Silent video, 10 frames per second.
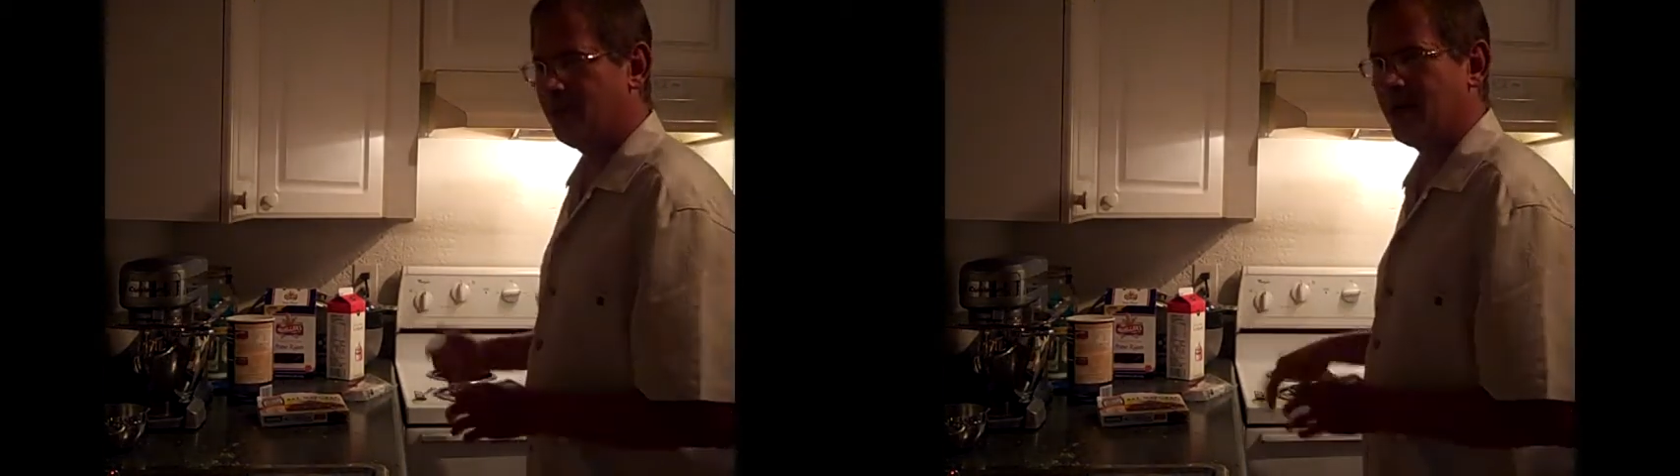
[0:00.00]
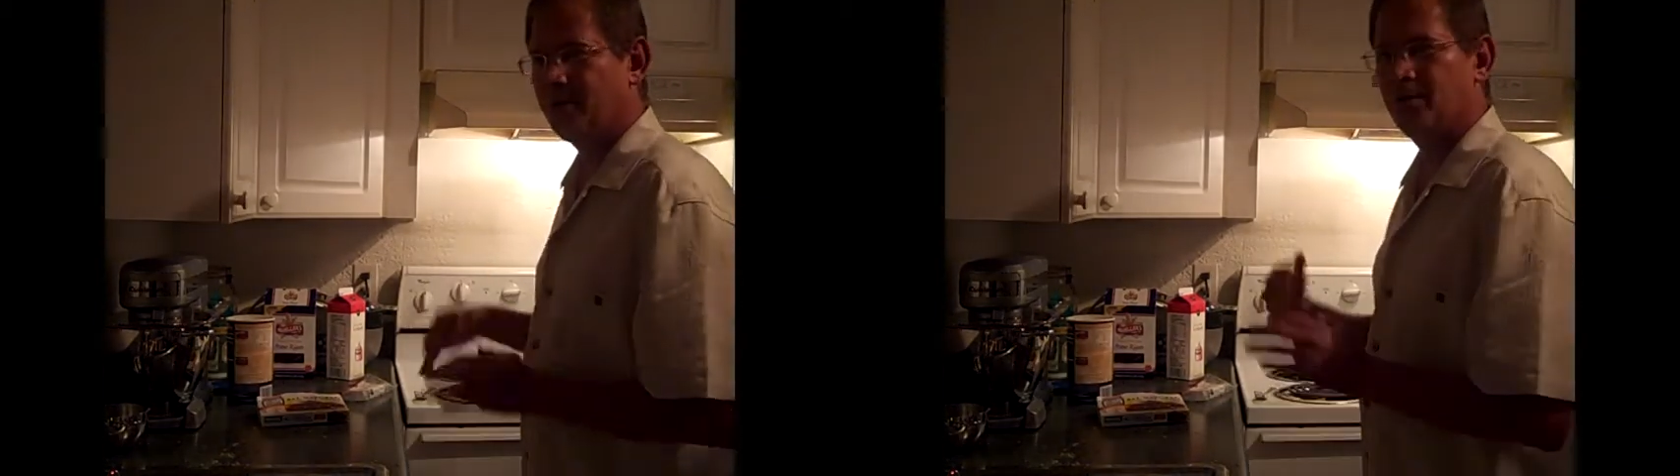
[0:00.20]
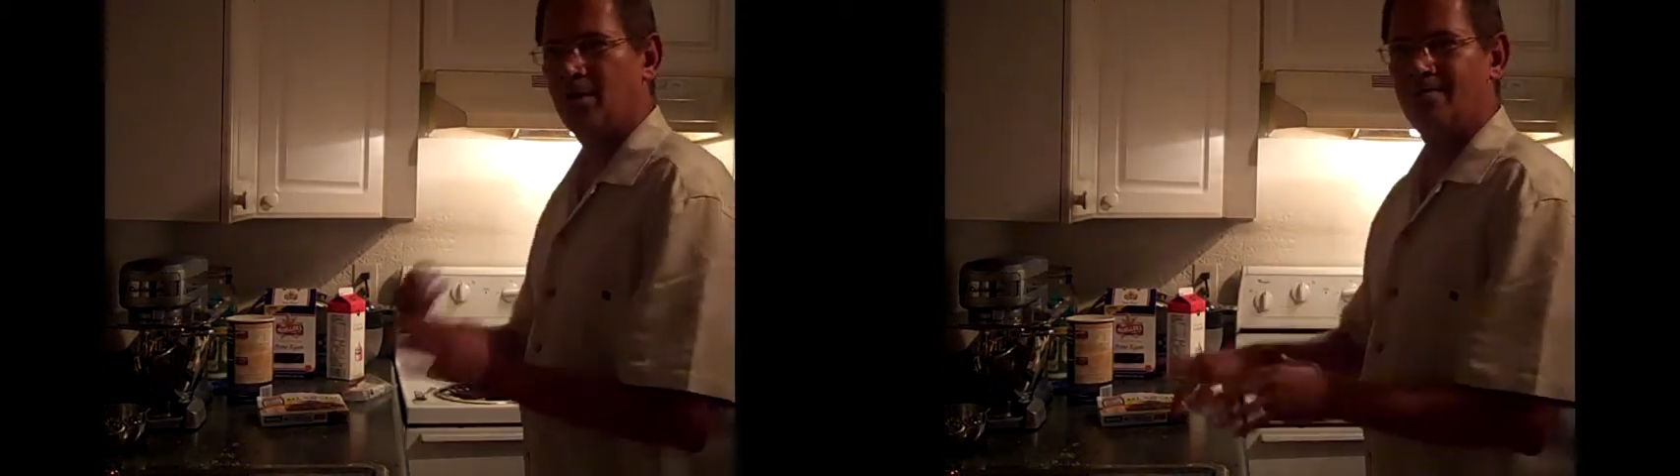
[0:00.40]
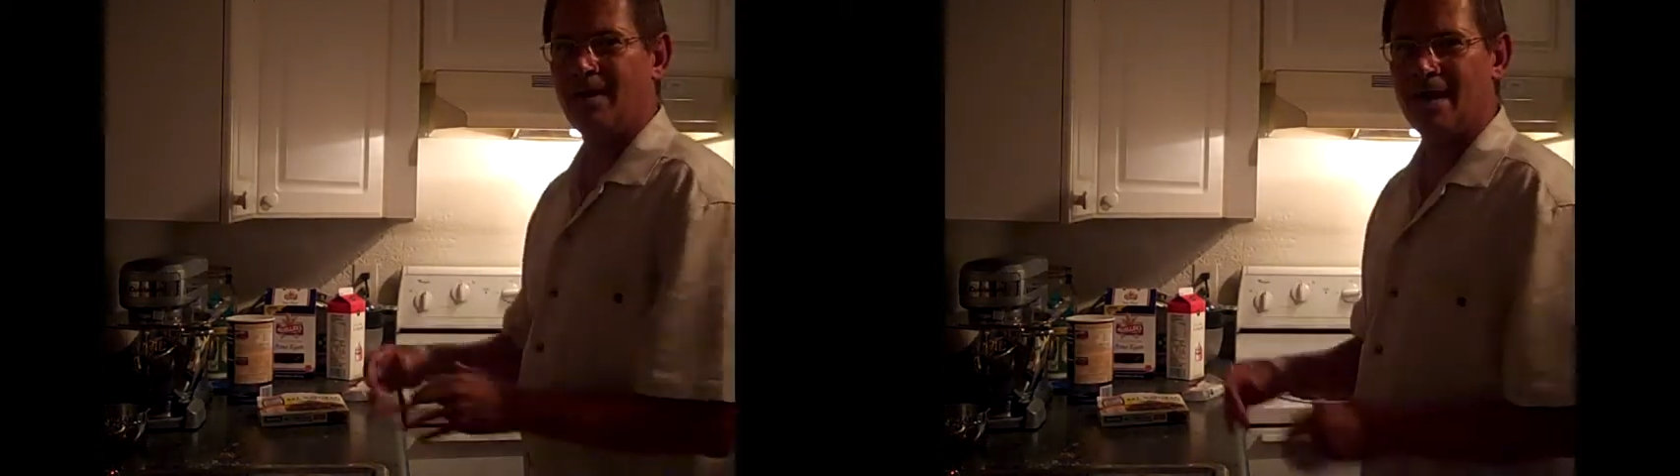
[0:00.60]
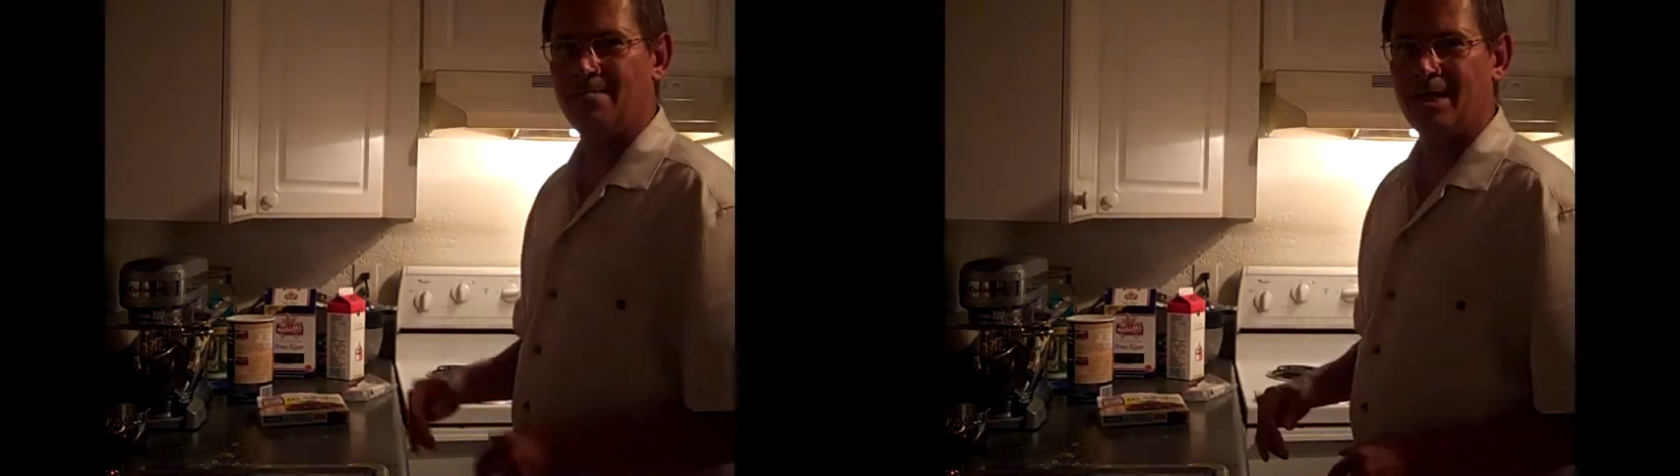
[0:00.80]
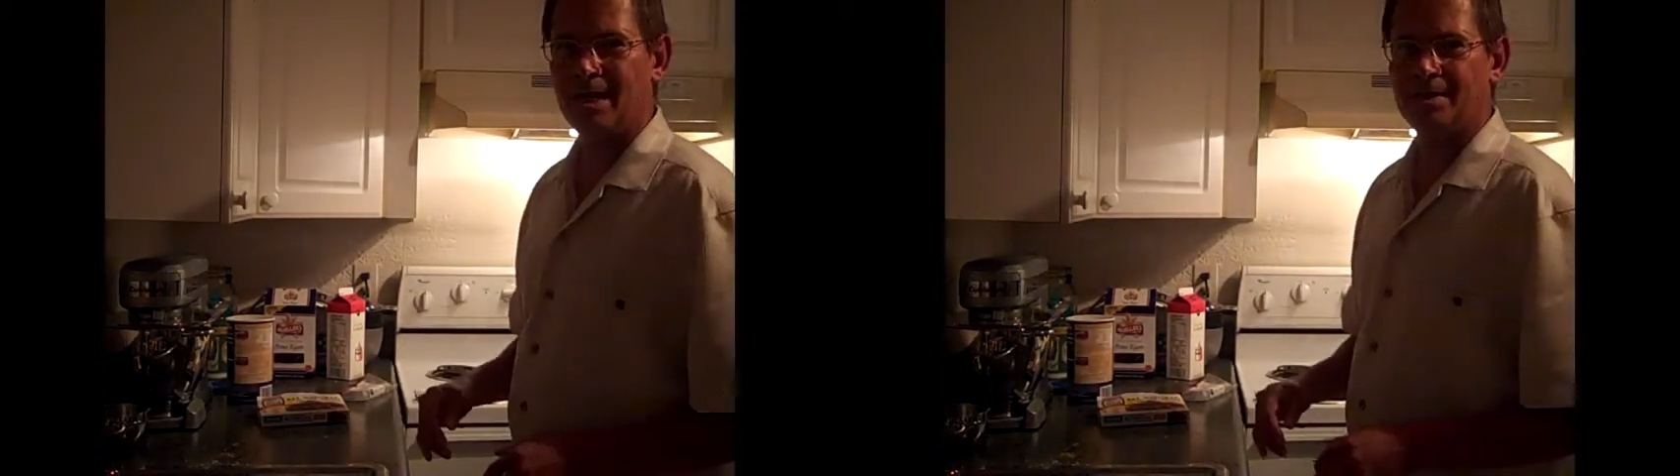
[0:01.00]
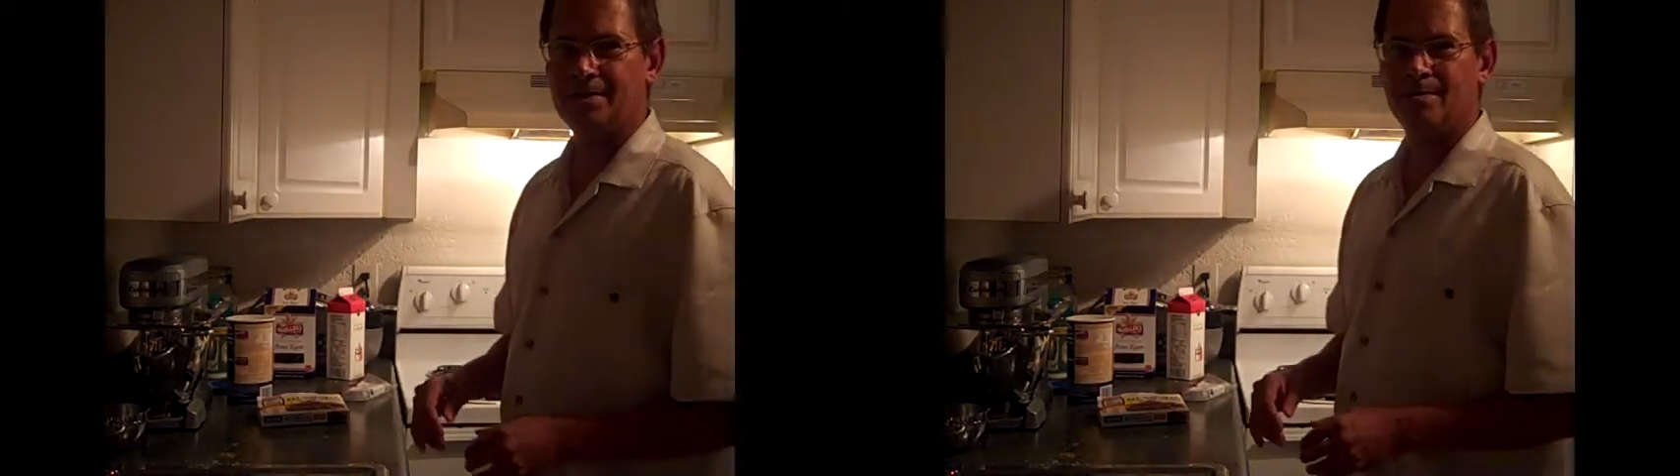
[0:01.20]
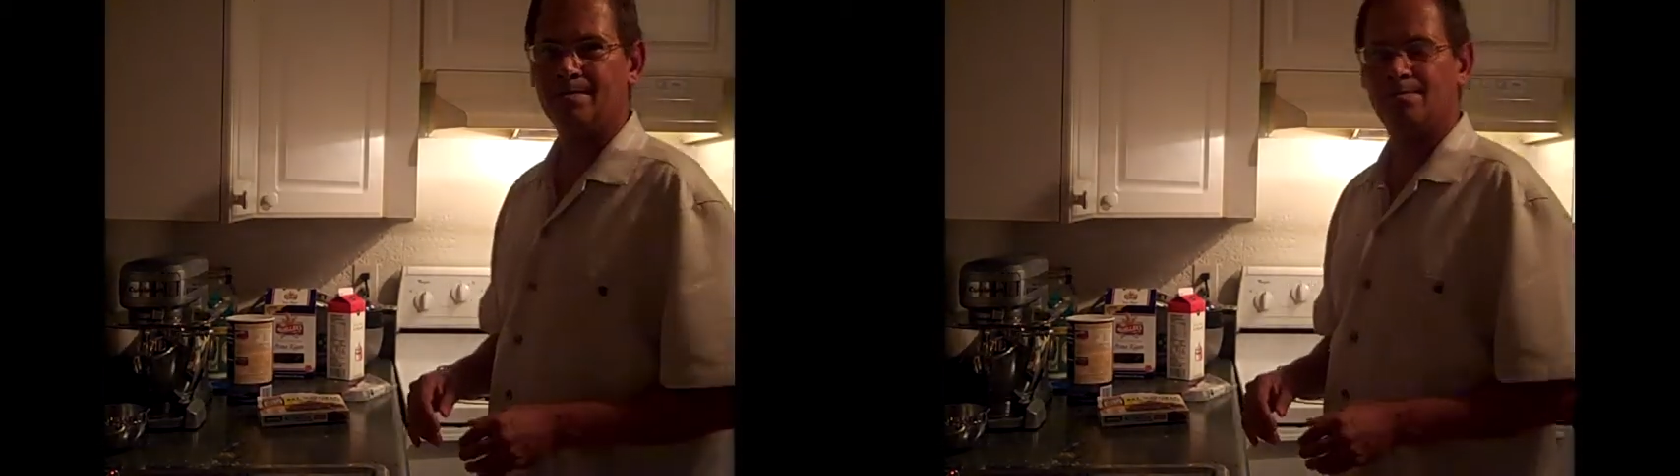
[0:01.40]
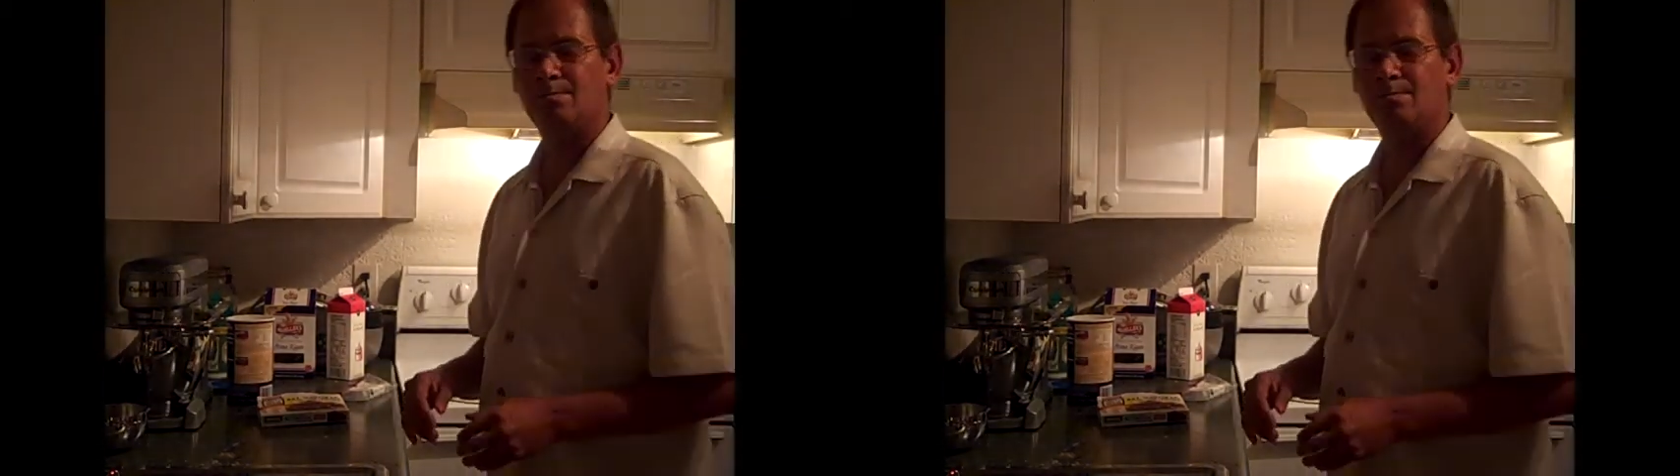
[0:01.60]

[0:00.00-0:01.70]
about 35 minutes.